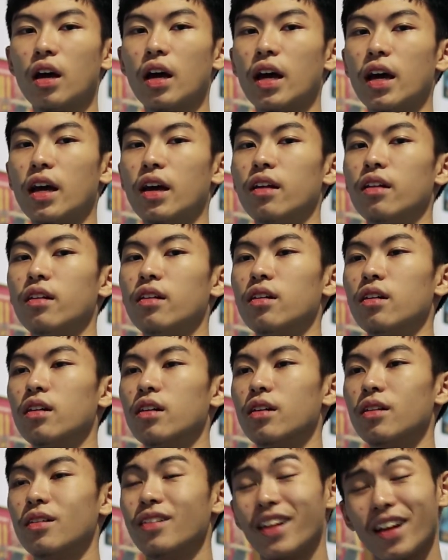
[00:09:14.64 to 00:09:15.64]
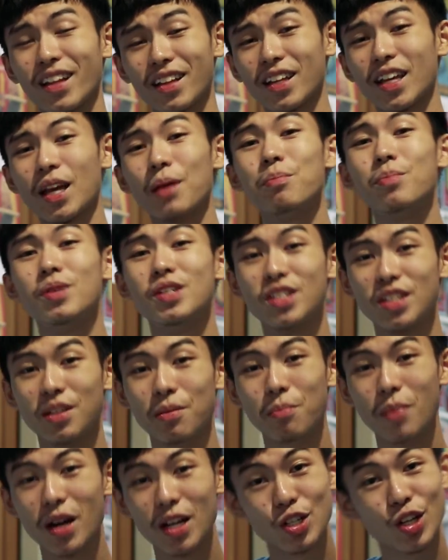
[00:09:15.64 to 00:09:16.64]
And let the game be
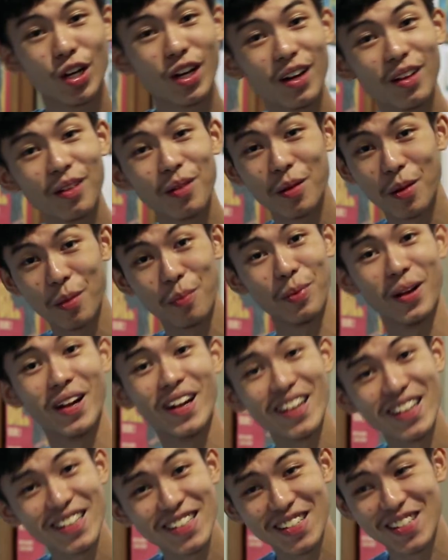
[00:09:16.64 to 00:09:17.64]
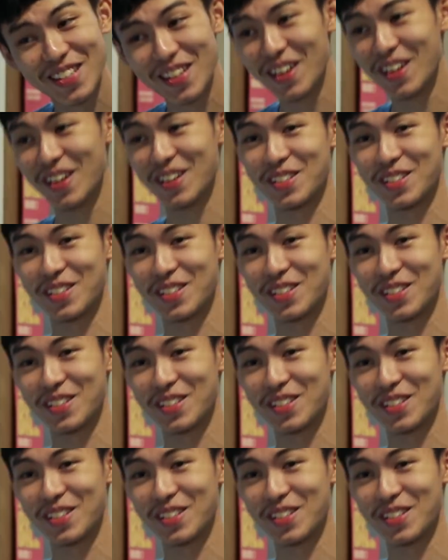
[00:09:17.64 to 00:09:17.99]
symmetrical, please.